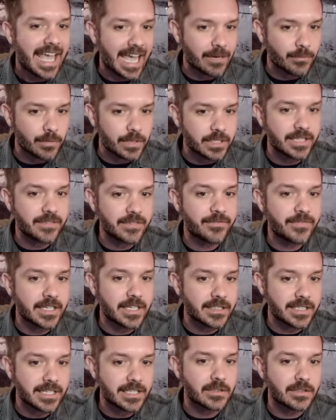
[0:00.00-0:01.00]
and really
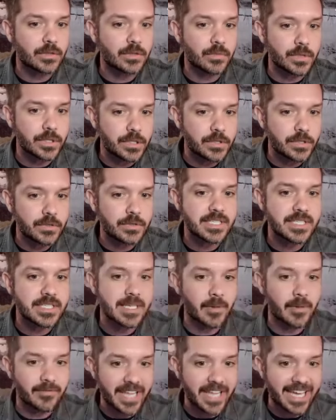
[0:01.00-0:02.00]
feeling through
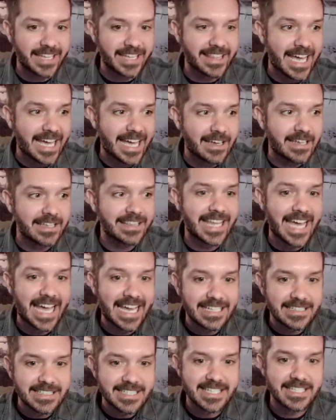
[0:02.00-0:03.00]
some of that that
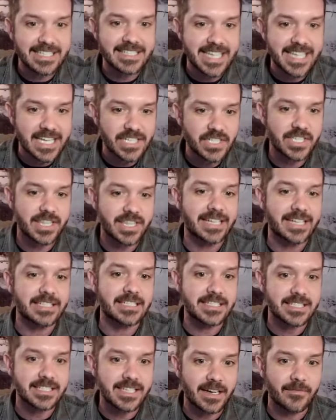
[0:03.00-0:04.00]
that sensation that
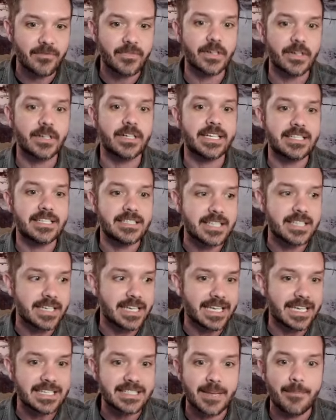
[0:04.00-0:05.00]
discomfort is a,
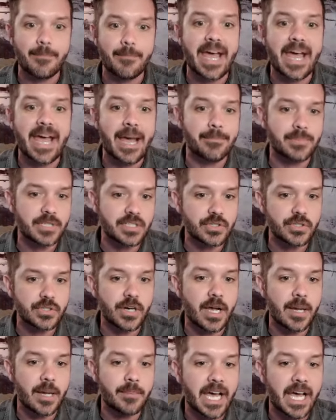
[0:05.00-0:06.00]
is a mapped
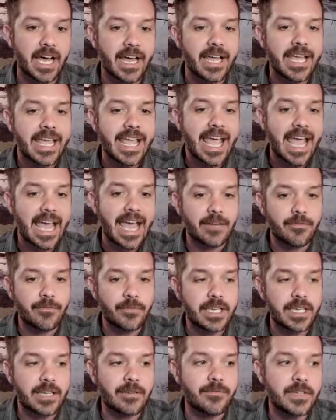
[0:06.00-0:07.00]
trauma and if
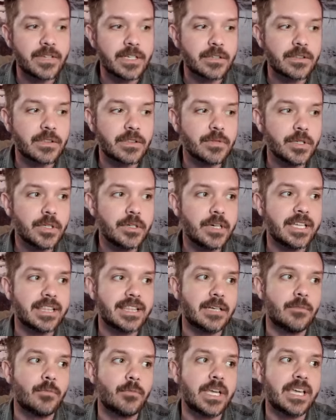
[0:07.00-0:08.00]
we can feel through it
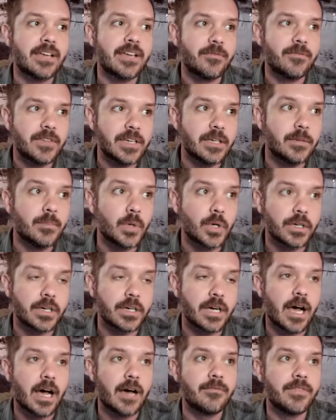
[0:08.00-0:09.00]
then we can feel more
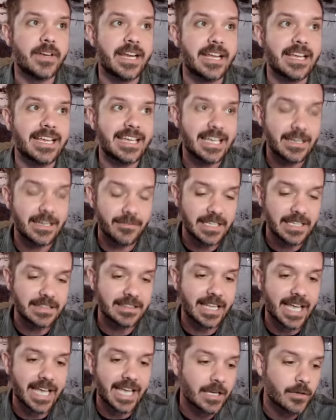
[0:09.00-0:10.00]
confident giving
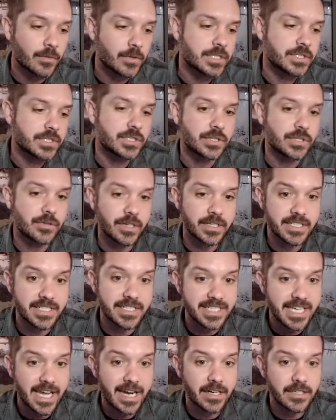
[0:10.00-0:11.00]
language to our
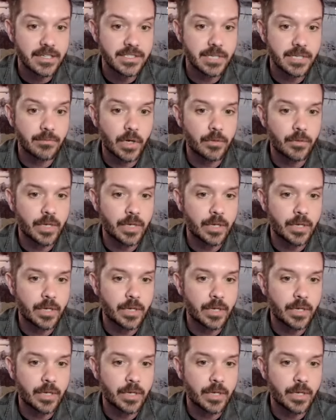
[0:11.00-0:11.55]
desires and what